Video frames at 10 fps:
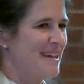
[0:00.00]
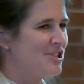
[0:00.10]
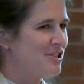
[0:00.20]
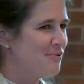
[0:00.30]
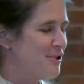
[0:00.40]
In
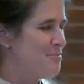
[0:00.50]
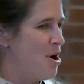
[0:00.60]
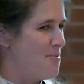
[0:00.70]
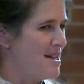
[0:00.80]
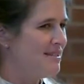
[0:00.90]
just a few
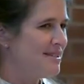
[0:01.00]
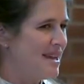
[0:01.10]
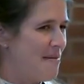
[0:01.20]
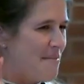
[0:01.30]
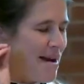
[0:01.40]

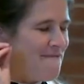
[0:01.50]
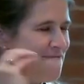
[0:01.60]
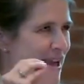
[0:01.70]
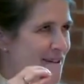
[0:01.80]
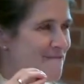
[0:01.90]
moments, at my
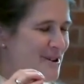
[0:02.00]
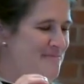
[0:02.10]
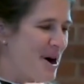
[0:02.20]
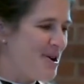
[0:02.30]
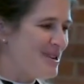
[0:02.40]

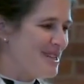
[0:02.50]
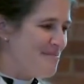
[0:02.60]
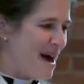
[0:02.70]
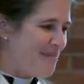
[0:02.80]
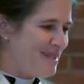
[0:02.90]
favorite part in
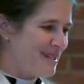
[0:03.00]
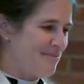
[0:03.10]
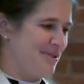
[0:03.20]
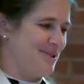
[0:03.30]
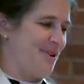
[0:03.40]
the
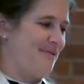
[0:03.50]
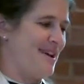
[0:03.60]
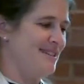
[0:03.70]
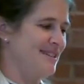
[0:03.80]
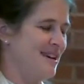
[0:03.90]
baptismal
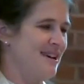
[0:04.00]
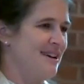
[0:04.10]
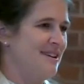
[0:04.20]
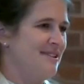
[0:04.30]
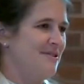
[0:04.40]
service,
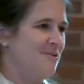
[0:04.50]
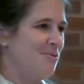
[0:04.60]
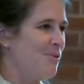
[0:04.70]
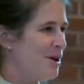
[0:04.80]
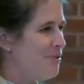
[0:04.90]

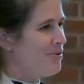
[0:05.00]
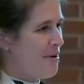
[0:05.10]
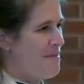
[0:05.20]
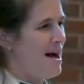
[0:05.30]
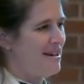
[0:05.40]
we will
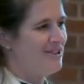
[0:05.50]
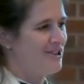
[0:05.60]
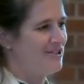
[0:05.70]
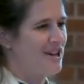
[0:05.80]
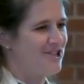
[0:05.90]
remind
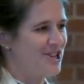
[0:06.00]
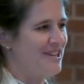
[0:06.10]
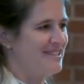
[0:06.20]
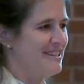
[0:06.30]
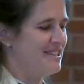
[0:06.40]
her that she
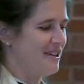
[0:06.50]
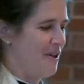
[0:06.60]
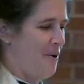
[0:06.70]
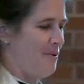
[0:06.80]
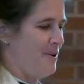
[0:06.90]
isn't
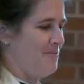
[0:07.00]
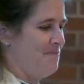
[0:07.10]
alone.